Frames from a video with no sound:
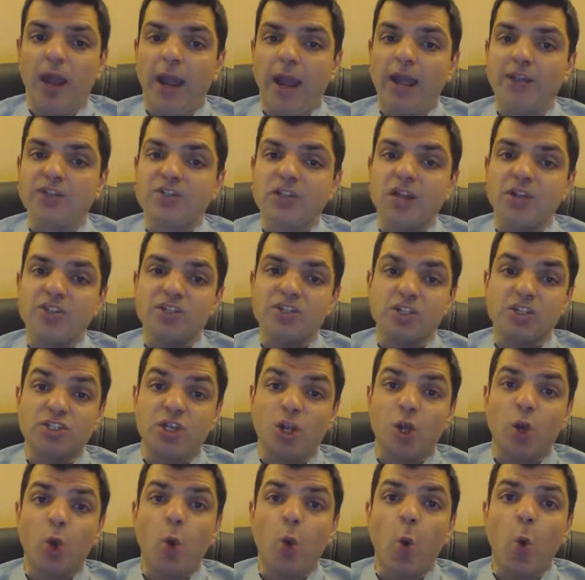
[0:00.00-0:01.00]
It's not just
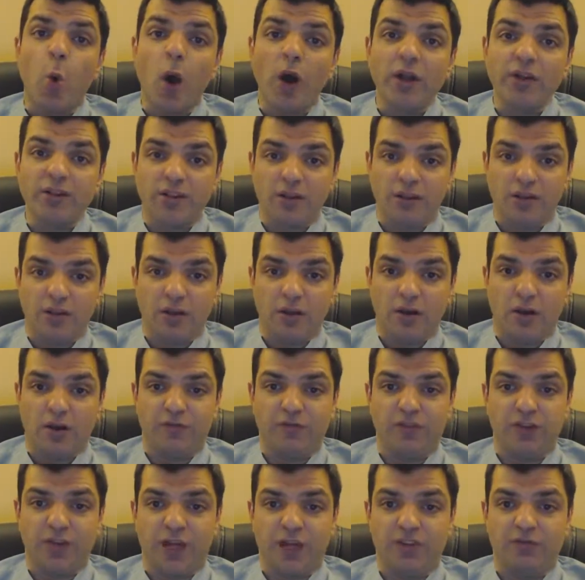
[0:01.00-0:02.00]
the quantity
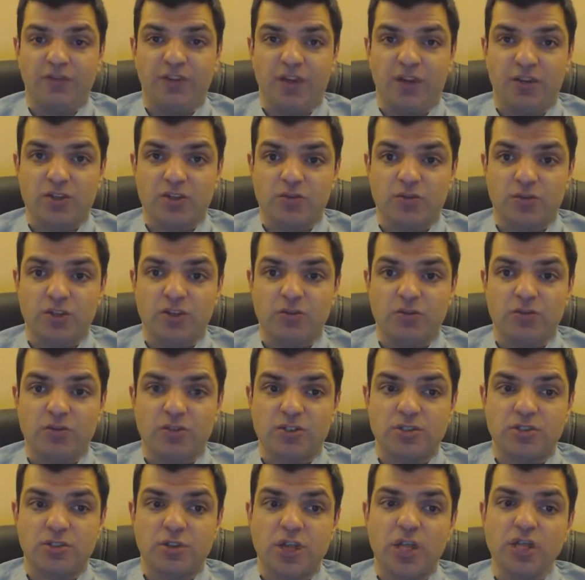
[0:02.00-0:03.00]
of life that is
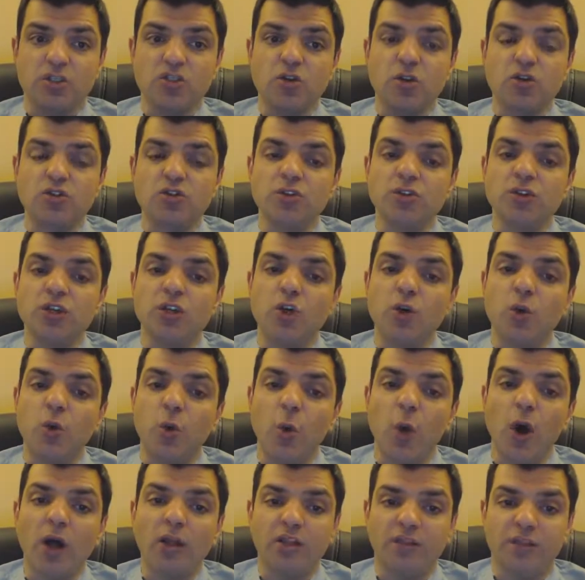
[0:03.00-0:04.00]
reduced, it's also the
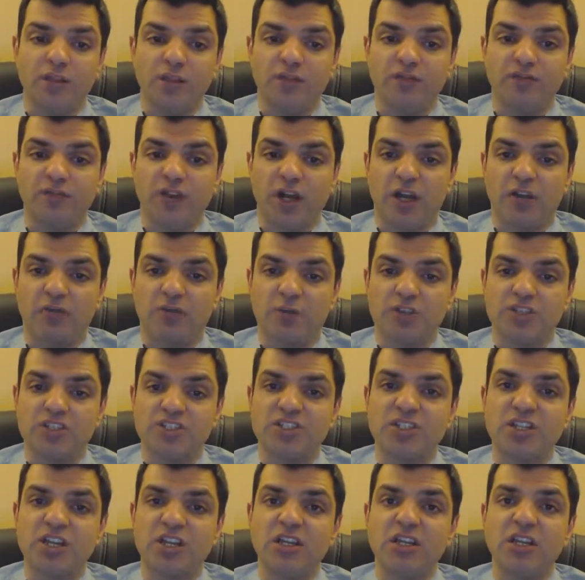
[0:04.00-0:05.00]
quality of life, which
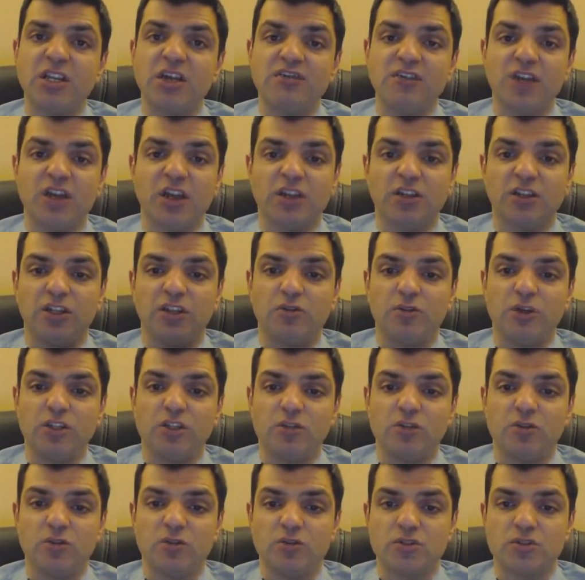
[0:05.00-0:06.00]
is significantly
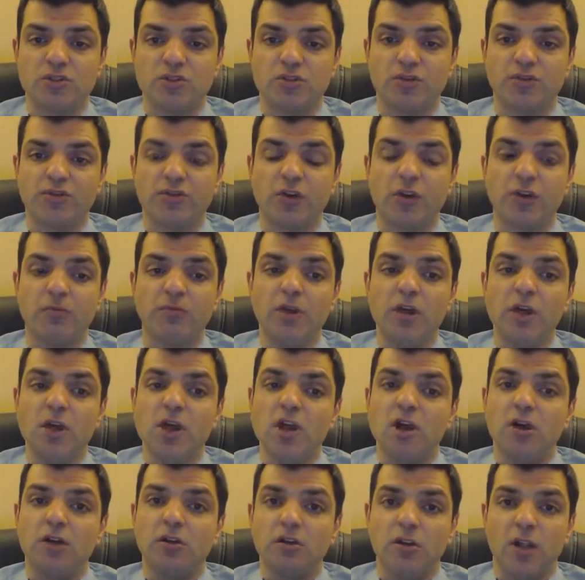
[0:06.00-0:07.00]
reduced from
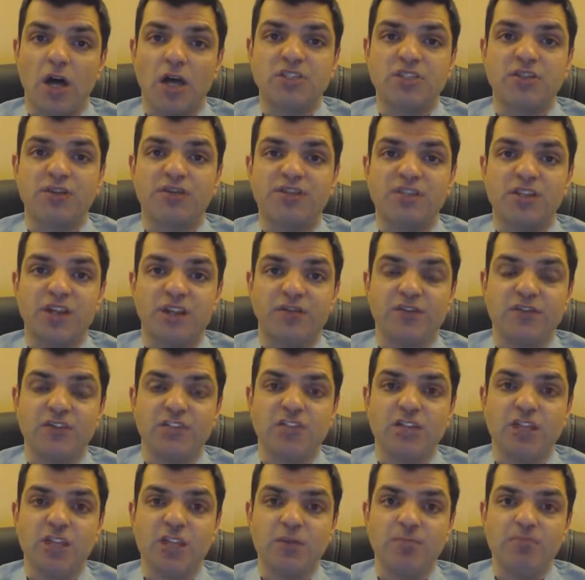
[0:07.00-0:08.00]
loss of
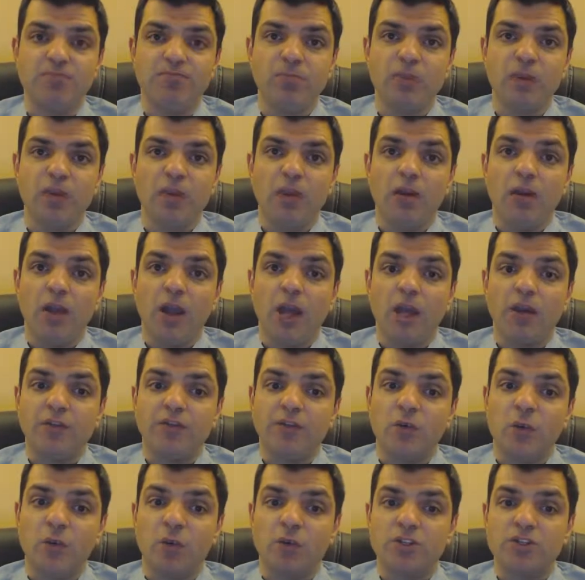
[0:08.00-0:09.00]
self-esteem. And
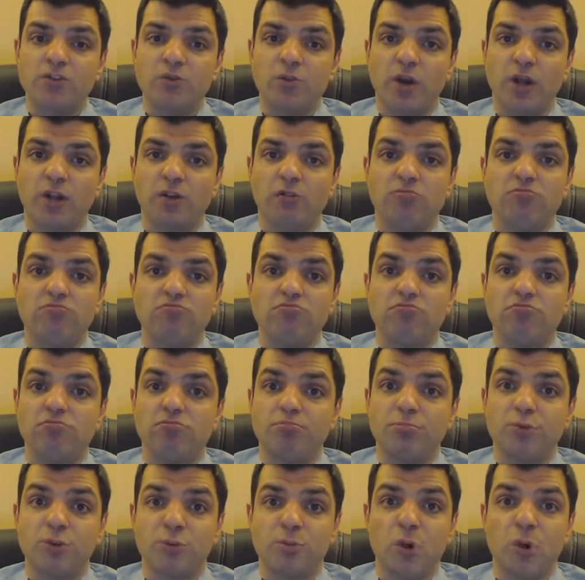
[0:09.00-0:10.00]
of course, when
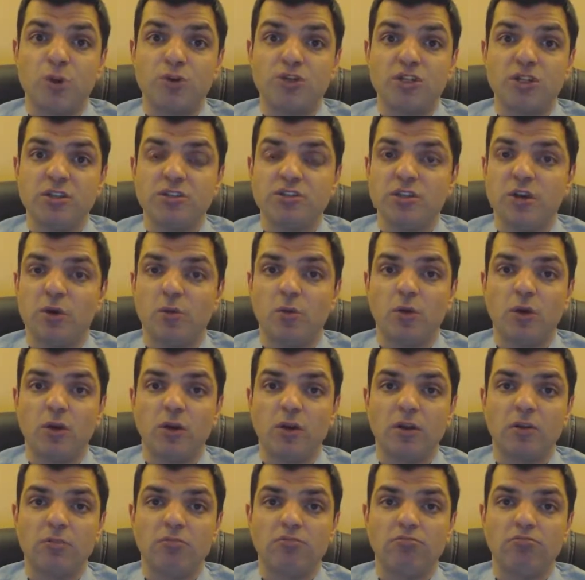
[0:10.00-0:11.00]
promotions at
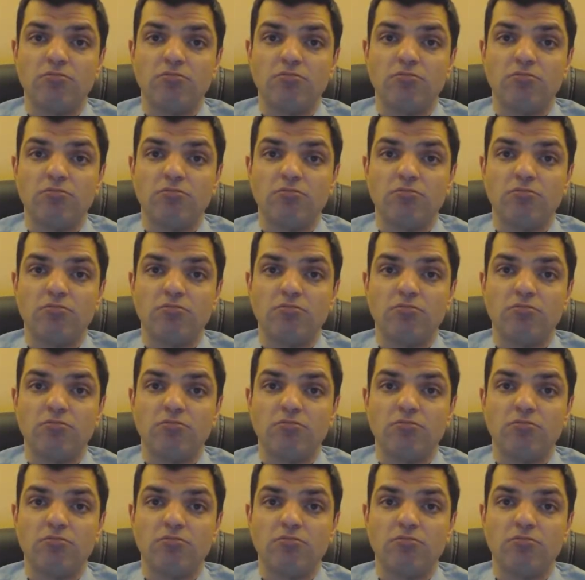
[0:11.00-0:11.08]
work